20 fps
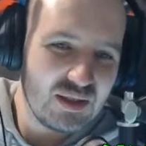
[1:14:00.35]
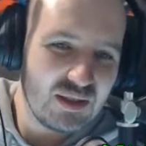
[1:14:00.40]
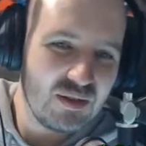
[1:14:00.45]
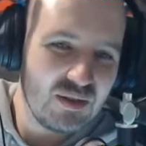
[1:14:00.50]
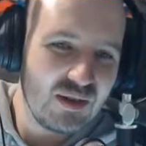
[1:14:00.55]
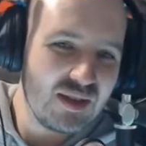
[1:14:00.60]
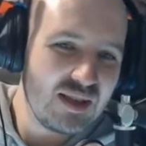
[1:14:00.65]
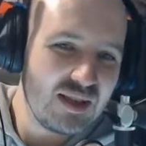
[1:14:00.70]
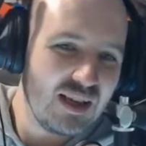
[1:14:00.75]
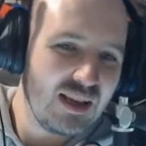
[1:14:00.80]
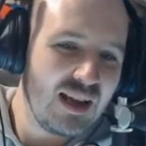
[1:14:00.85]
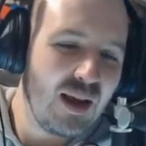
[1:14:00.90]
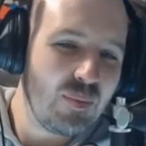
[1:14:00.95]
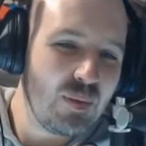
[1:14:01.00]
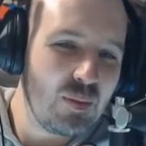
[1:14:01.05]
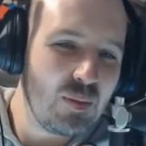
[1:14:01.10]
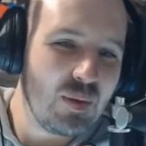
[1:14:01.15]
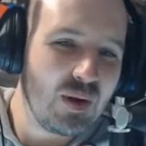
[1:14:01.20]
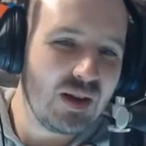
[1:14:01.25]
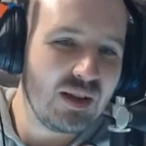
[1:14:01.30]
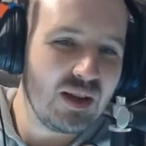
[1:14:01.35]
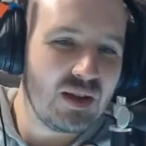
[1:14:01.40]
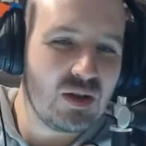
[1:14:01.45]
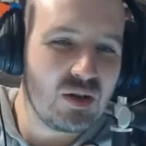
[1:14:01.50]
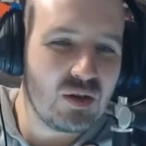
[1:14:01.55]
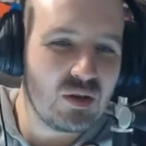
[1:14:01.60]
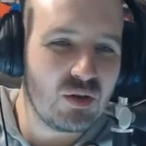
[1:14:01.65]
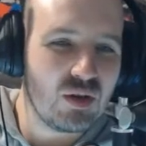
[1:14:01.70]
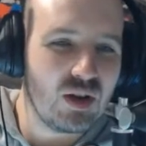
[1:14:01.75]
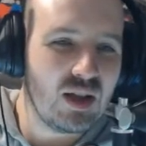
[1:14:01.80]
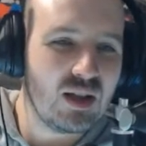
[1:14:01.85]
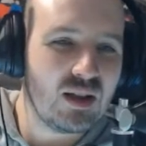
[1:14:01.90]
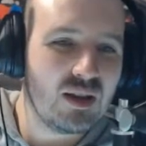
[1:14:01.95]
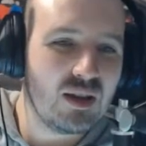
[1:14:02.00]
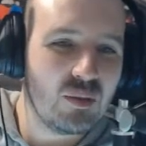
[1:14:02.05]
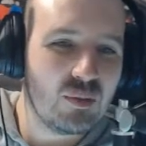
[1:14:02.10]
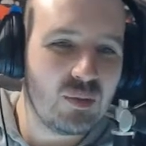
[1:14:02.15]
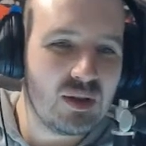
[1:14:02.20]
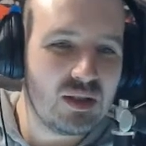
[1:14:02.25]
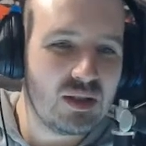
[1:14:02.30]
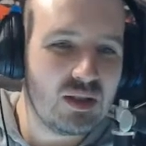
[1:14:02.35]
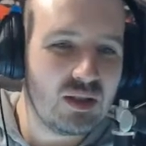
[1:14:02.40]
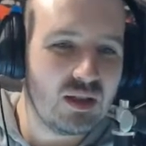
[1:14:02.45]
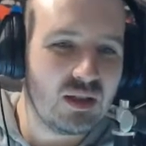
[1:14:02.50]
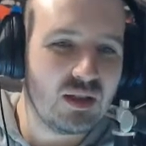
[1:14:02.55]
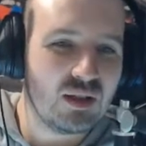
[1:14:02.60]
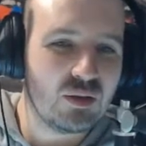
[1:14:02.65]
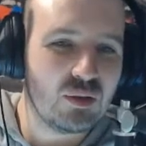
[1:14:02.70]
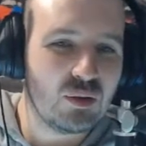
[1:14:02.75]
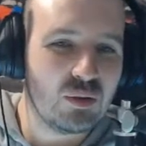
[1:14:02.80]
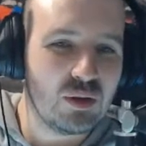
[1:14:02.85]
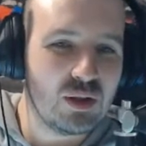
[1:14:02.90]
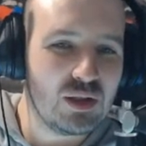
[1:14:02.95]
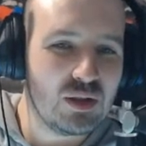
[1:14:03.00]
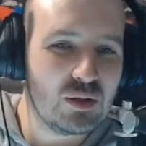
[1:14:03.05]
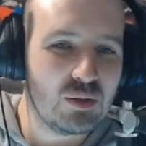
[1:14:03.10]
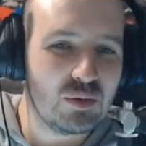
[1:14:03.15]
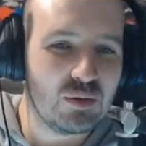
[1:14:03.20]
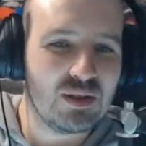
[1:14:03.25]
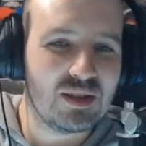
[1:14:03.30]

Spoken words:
They're all saying happy birthday to Dread. Don't miss it on twice. Once.